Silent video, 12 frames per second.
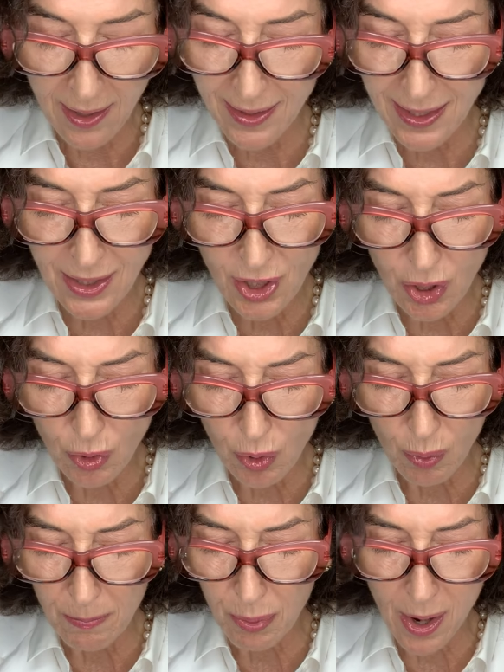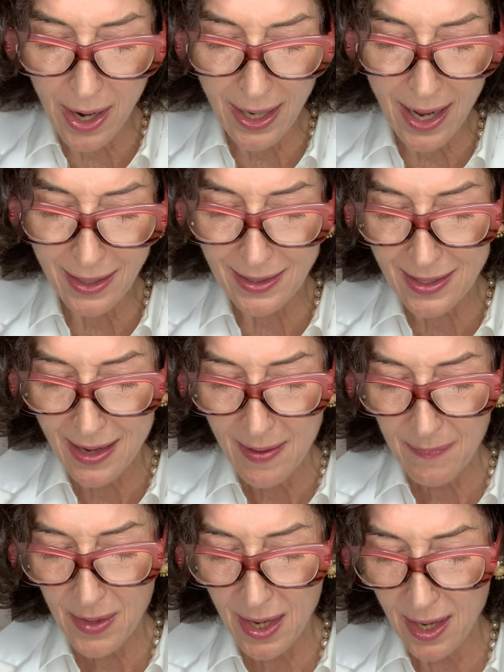these Glycerin products
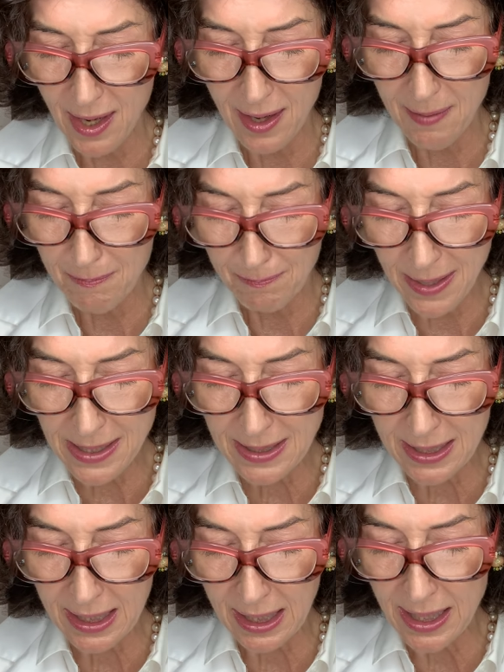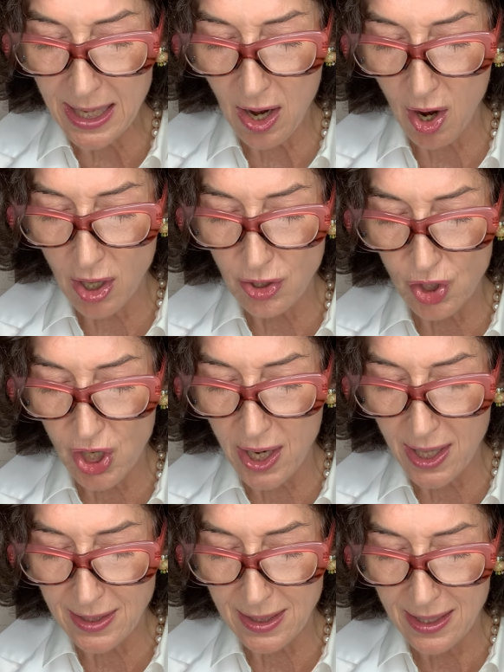basically are
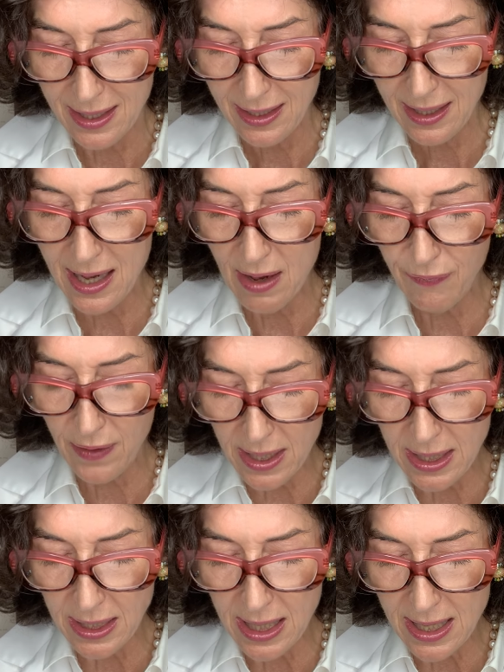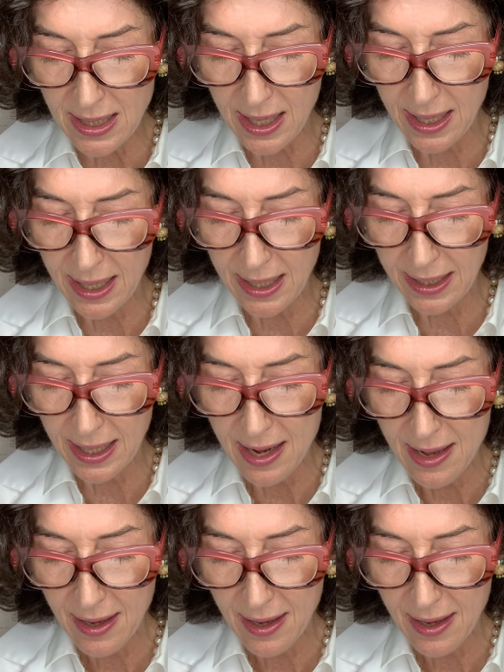just, if anything,